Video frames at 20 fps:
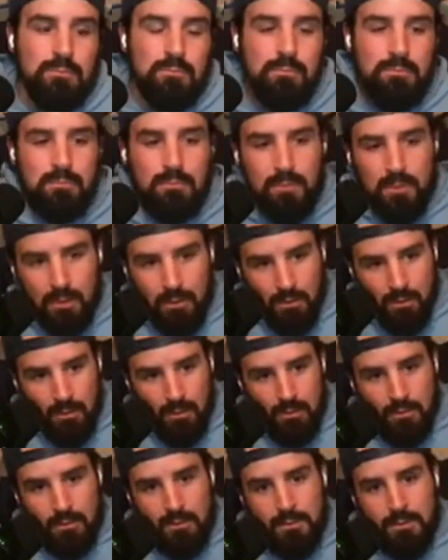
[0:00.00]

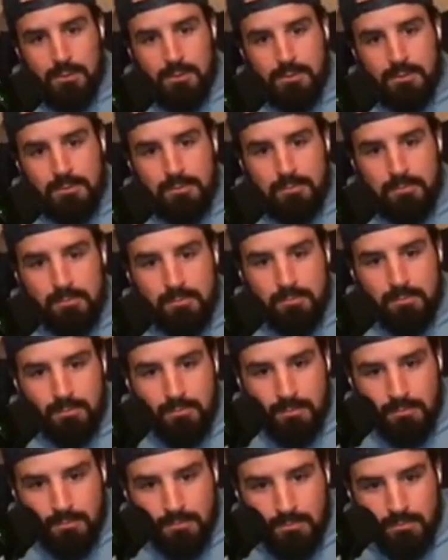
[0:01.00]

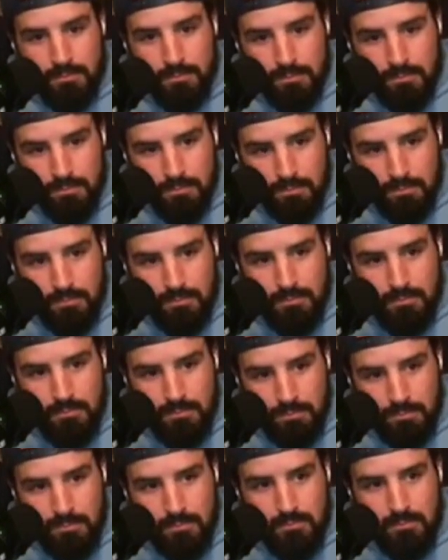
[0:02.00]

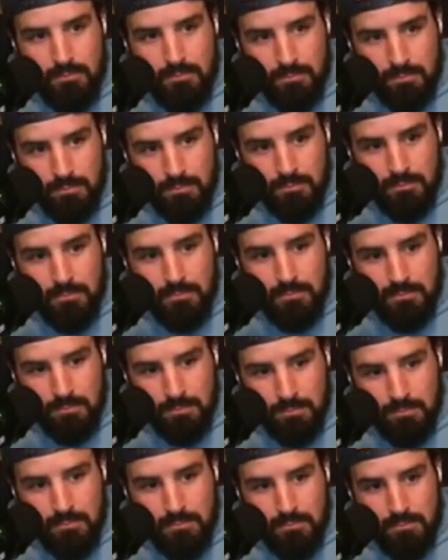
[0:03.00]

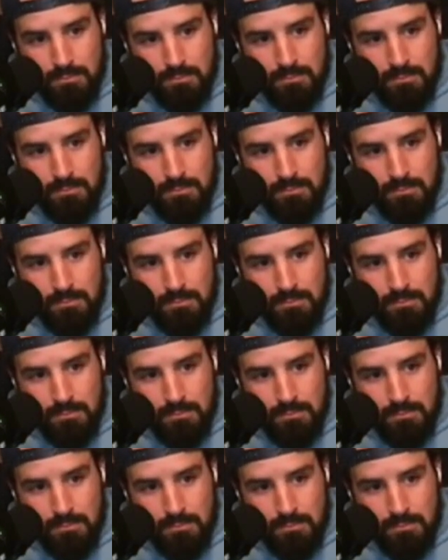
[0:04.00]
This person isn't speaking.